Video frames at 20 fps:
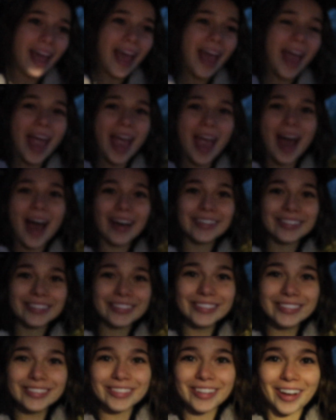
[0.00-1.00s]

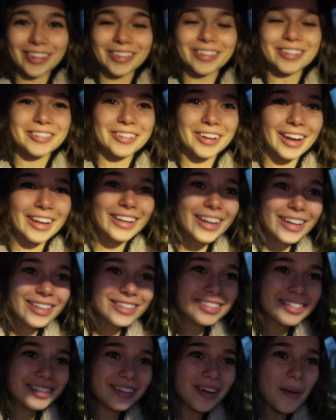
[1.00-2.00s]
and not the
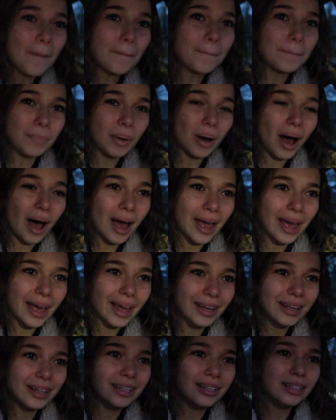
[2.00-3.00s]
greatest,
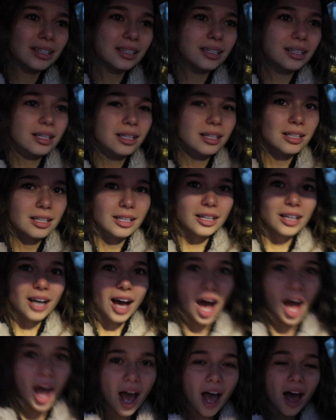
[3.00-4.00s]
but
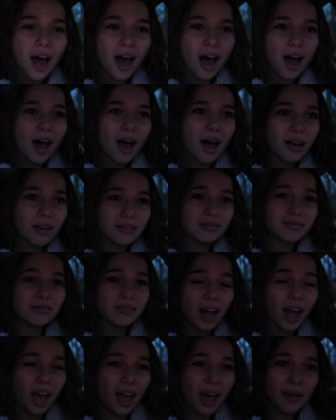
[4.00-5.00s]
uh,
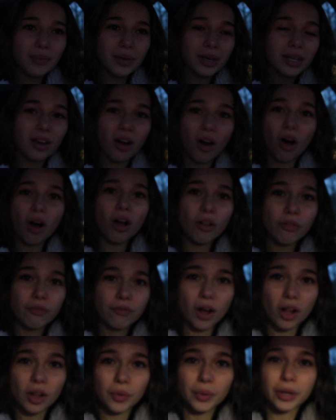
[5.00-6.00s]
I mean, all
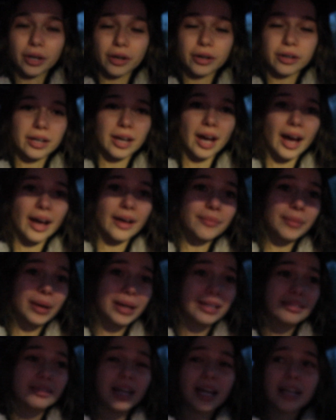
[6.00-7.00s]
following her got
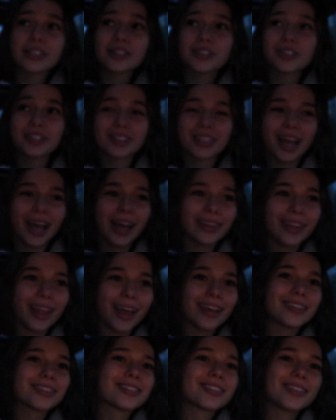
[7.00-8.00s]
my dietitian's
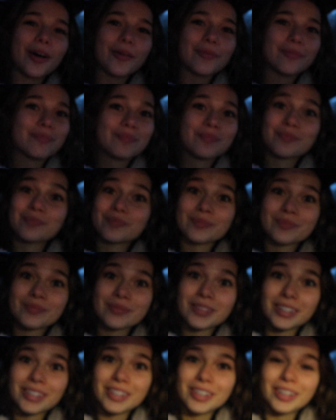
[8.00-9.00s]
guidelines. So,
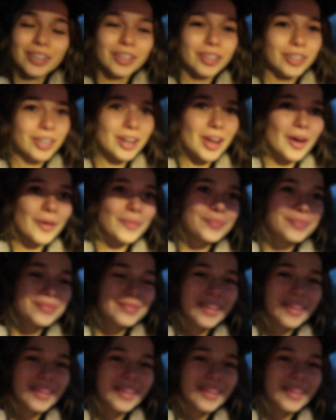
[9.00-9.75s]
you know,